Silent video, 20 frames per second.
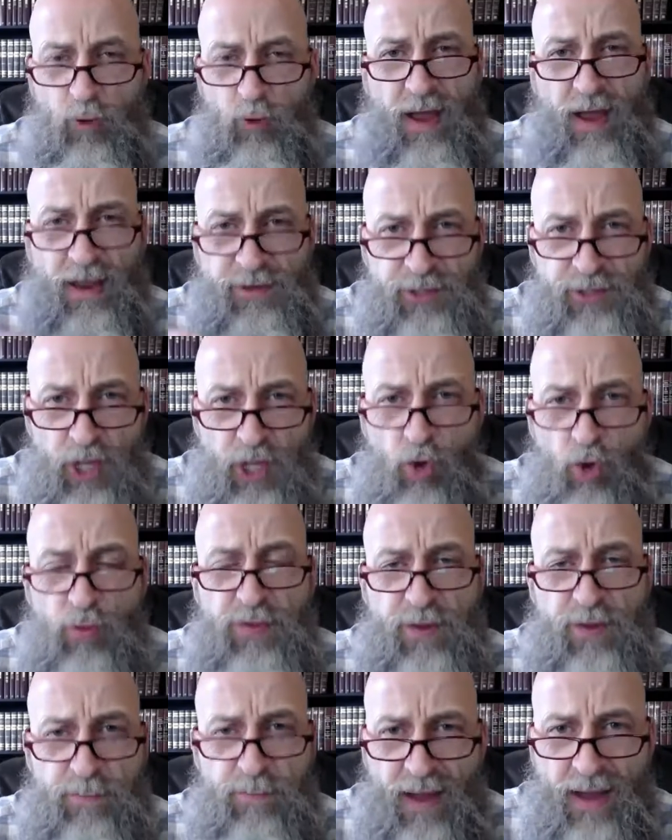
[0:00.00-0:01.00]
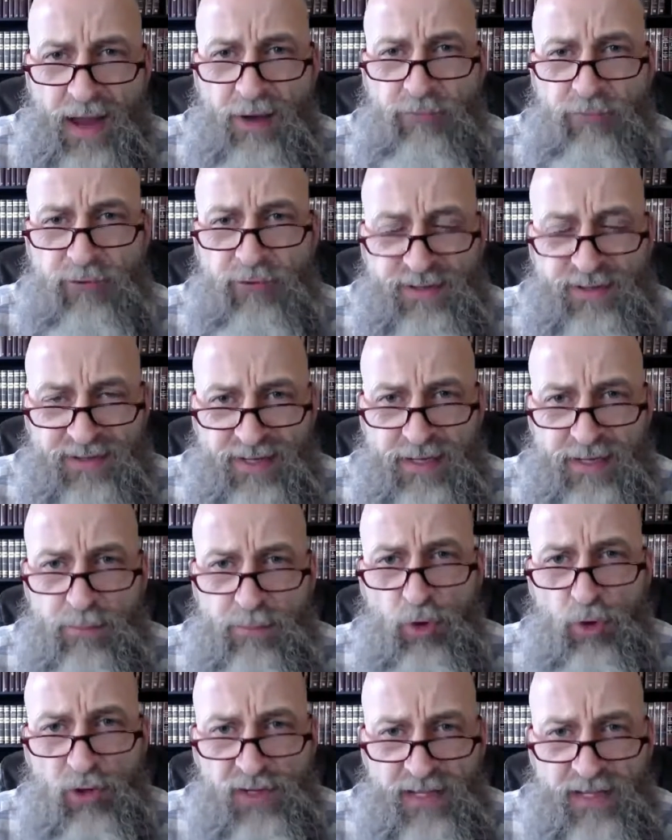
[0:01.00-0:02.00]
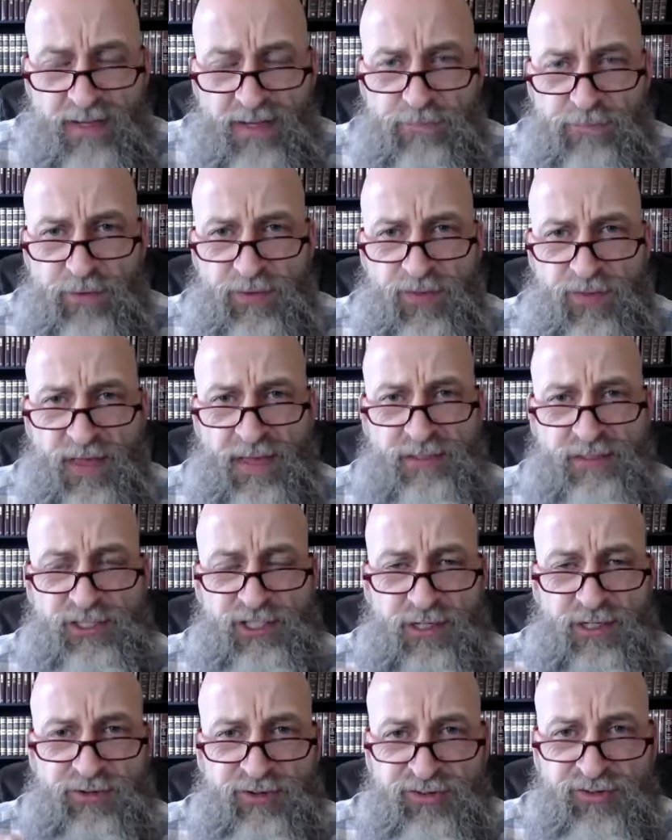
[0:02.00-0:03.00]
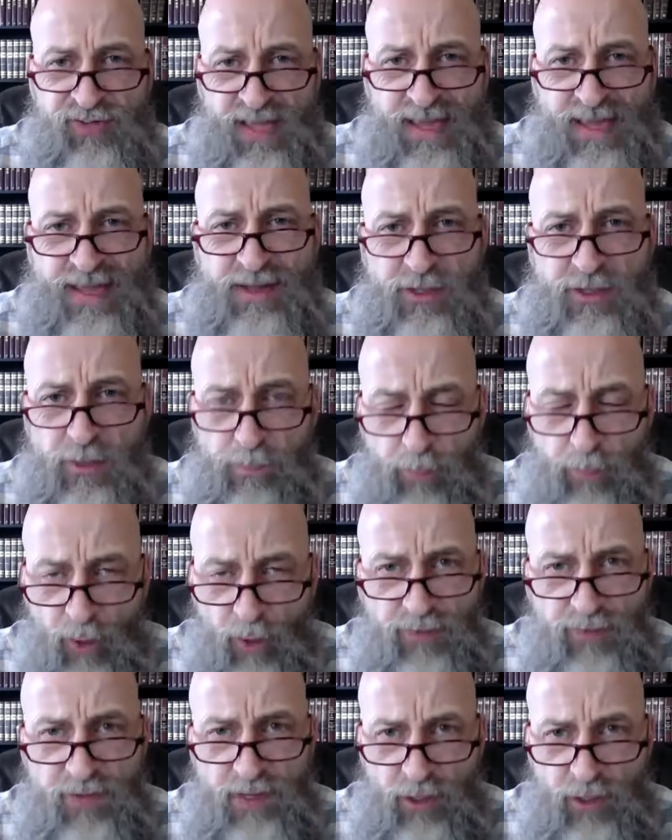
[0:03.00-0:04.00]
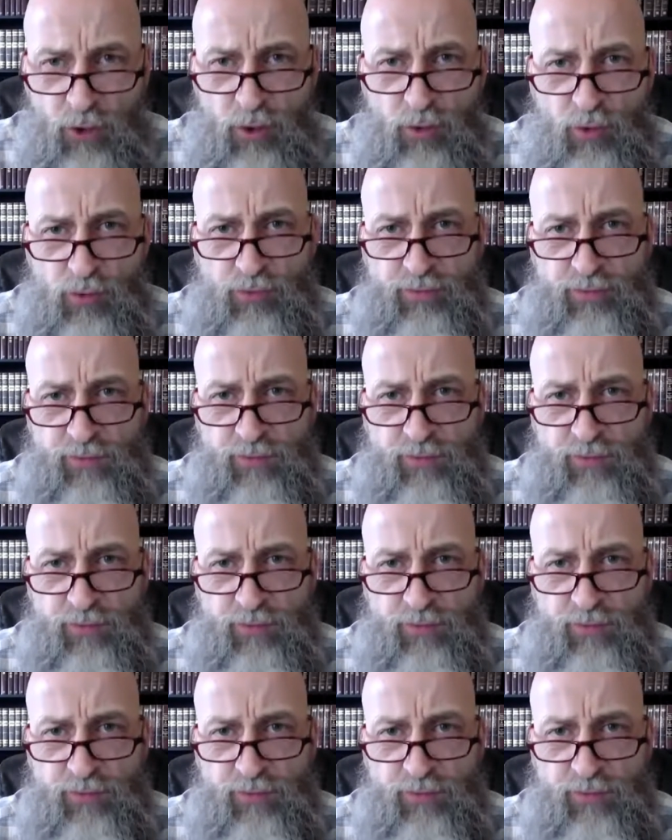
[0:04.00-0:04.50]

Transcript: I know that my Redeemer liveth and shall stand upon the earth